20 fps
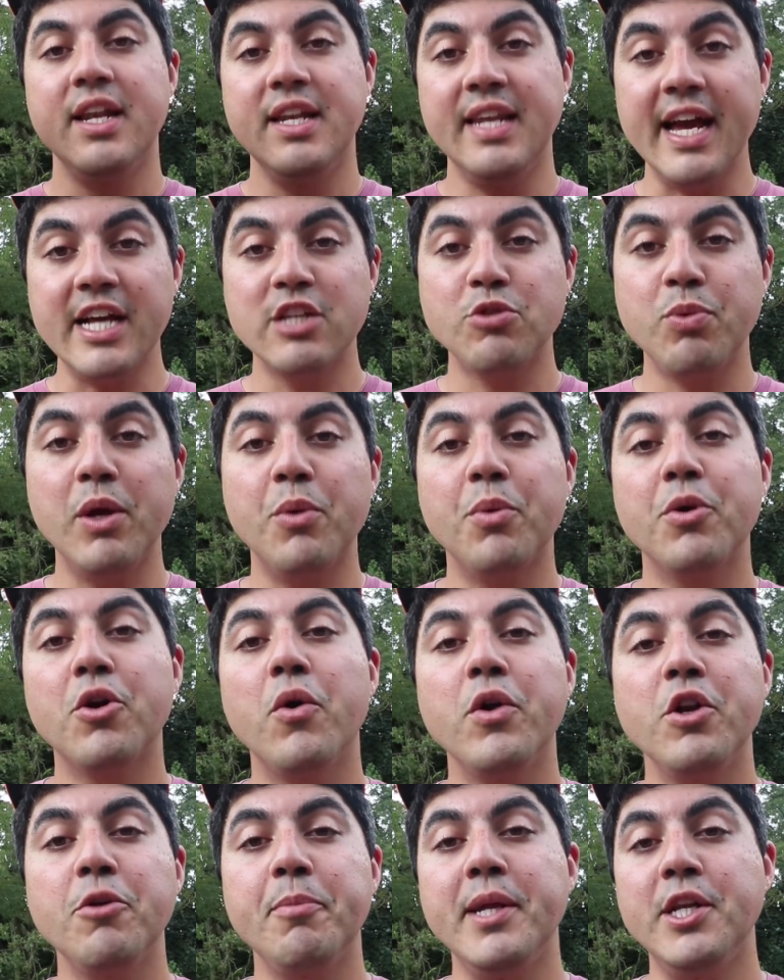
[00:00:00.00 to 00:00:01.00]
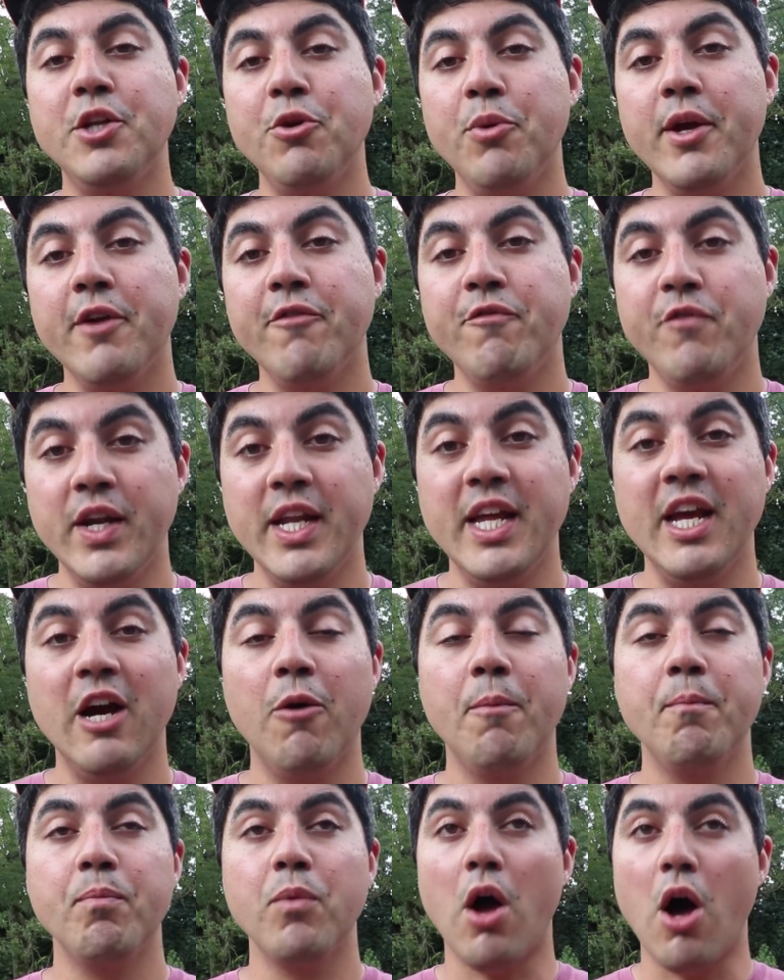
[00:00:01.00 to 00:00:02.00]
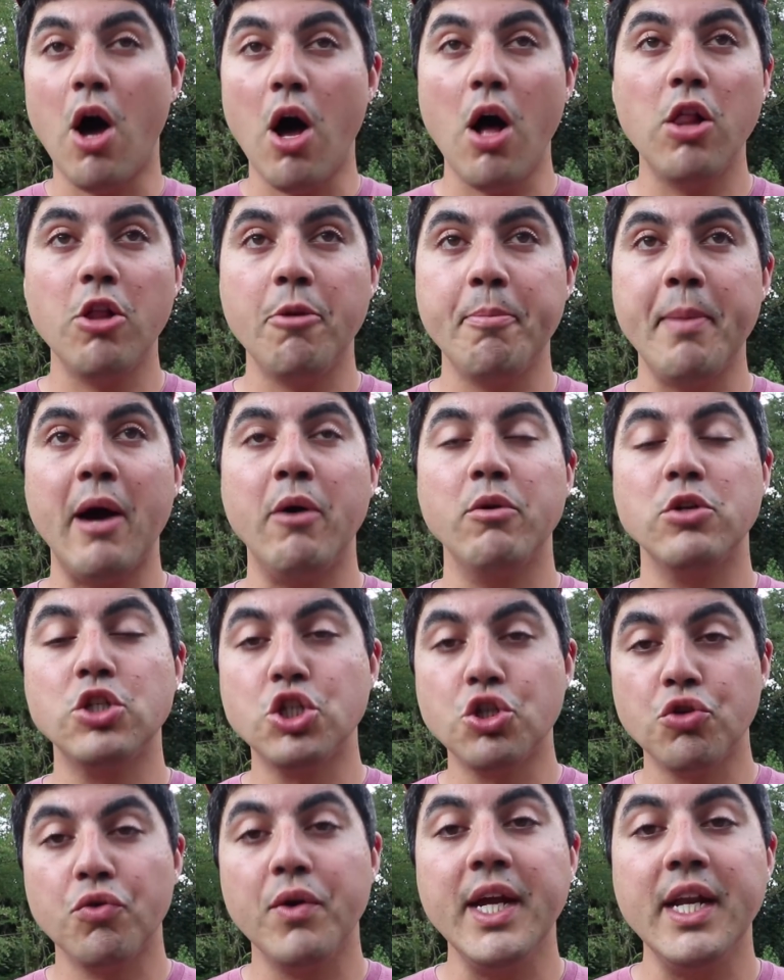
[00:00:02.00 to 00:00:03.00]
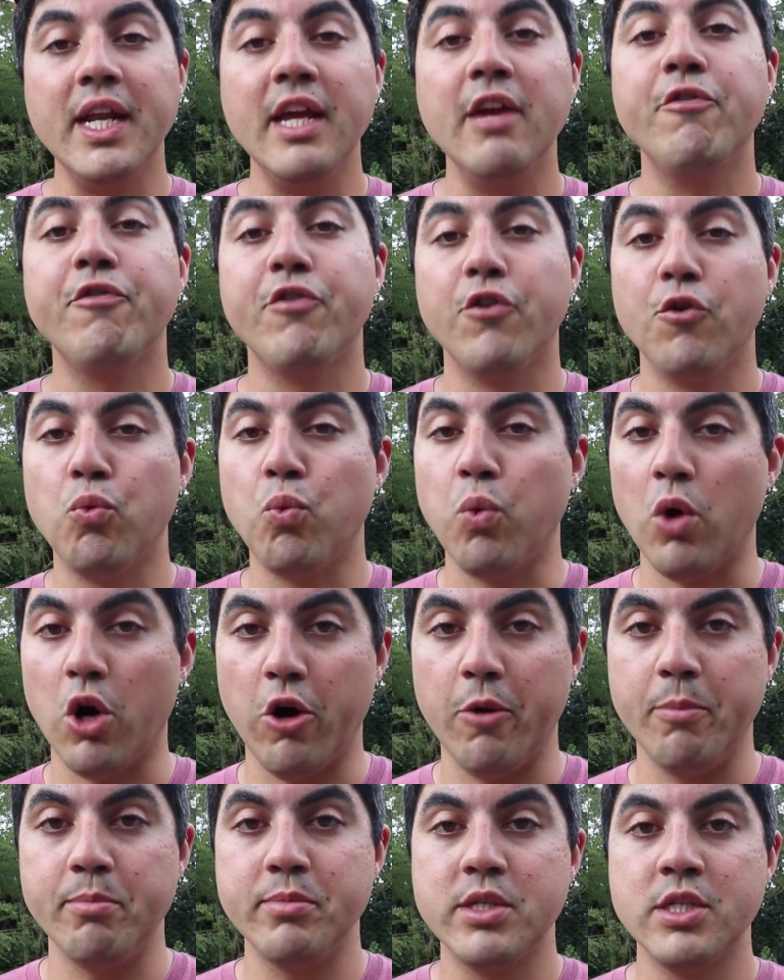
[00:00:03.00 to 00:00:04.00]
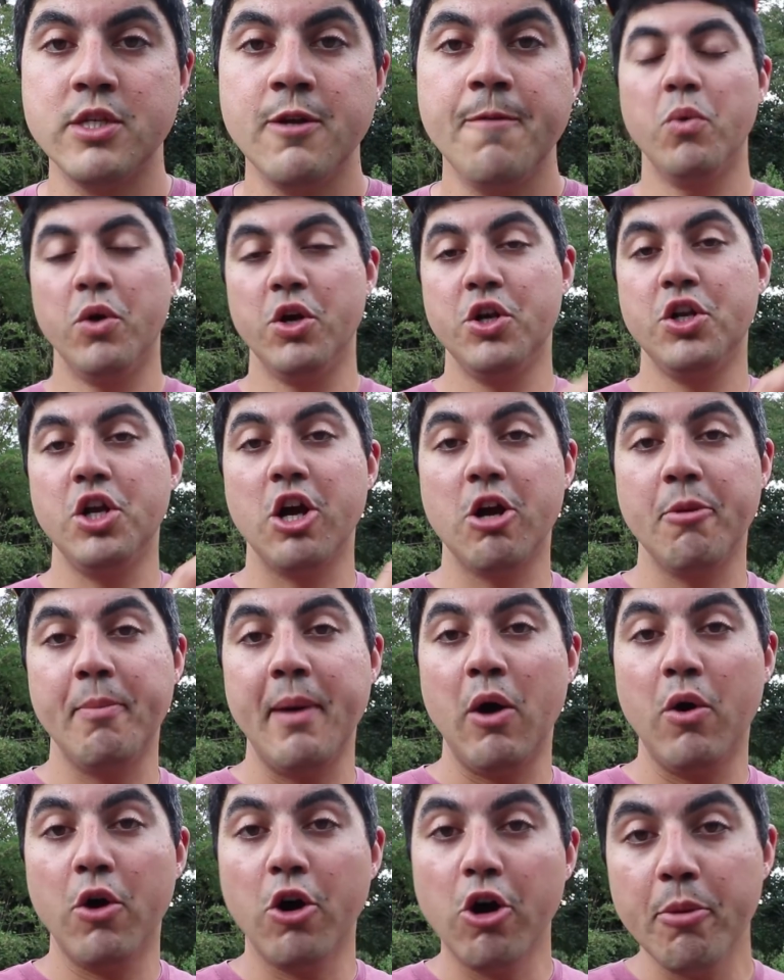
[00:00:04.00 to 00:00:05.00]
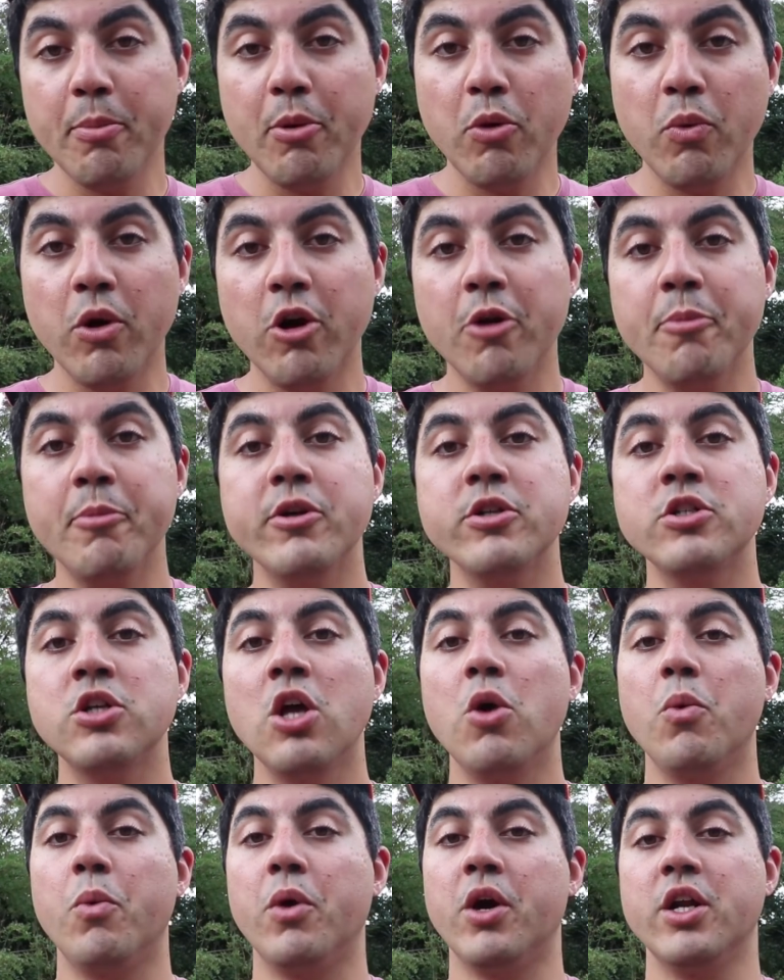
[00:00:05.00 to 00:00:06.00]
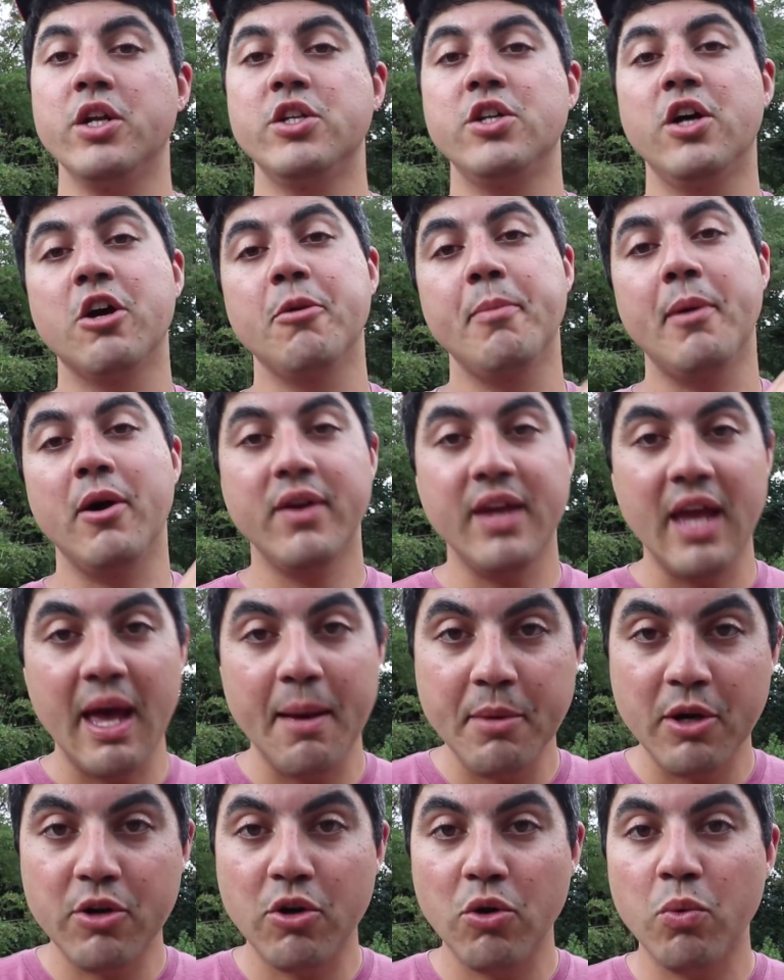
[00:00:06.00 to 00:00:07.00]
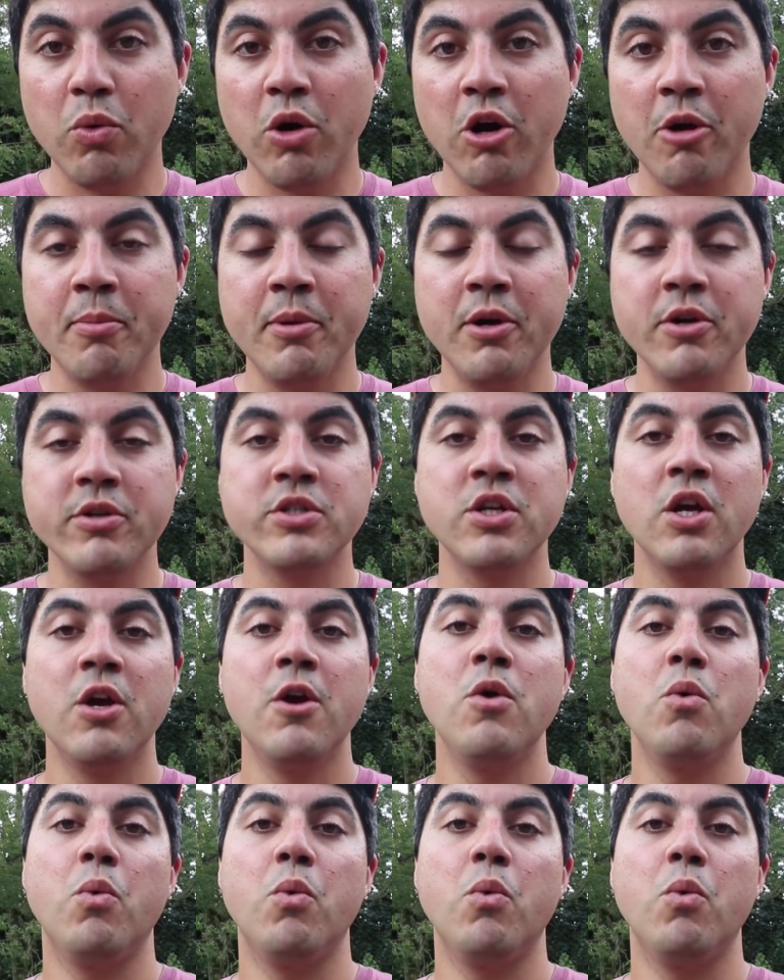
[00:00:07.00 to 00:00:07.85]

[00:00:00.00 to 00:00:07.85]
Next week, we're going to be doing a video all about treating for worms. We're going to talk about herbal wormers. We're going to talk about chemical wormers.